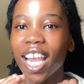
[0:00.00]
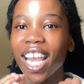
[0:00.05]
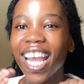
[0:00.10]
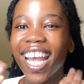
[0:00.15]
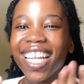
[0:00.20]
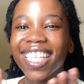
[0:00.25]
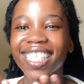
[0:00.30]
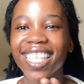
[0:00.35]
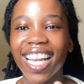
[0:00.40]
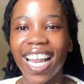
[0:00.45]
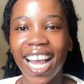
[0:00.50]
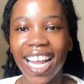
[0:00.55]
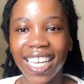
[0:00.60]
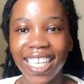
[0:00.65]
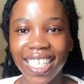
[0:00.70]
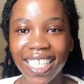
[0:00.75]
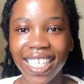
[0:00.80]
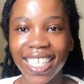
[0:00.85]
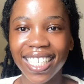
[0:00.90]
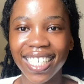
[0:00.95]

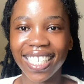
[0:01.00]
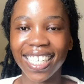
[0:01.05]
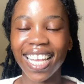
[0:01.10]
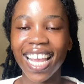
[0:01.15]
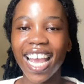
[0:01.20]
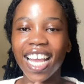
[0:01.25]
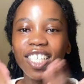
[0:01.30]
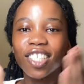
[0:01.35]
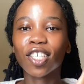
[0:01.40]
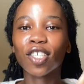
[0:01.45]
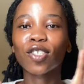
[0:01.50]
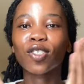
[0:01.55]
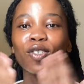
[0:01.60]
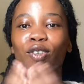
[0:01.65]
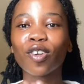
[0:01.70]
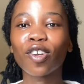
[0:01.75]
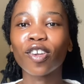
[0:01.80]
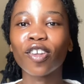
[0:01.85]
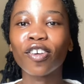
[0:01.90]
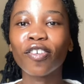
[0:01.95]
ezilalini just
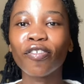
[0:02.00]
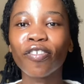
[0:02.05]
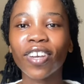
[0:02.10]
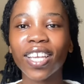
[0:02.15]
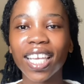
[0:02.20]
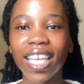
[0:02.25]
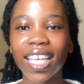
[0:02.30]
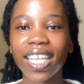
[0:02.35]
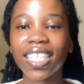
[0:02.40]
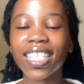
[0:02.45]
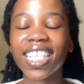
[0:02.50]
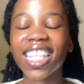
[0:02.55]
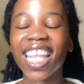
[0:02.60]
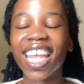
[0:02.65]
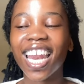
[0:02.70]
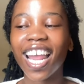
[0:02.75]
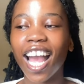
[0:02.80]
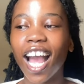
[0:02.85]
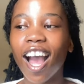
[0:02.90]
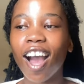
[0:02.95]
to look for kids
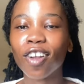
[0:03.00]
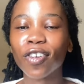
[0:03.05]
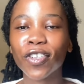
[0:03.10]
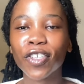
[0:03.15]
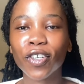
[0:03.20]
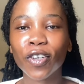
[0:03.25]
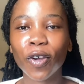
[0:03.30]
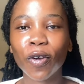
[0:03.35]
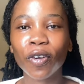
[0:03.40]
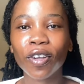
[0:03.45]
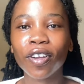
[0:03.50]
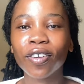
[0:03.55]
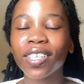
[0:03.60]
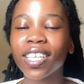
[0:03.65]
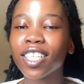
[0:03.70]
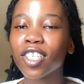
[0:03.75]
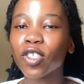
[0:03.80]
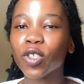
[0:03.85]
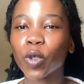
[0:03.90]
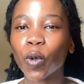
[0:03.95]
that are out to go,
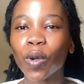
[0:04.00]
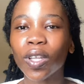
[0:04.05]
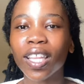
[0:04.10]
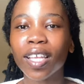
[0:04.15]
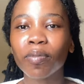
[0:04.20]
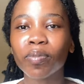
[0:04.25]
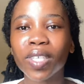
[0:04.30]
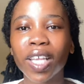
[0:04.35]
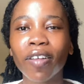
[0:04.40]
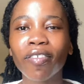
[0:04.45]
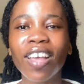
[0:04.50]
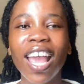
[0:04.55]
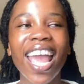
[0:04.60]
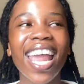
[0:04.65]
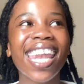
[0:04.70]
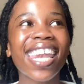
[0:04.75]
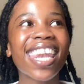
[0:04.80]
enjoy themselves.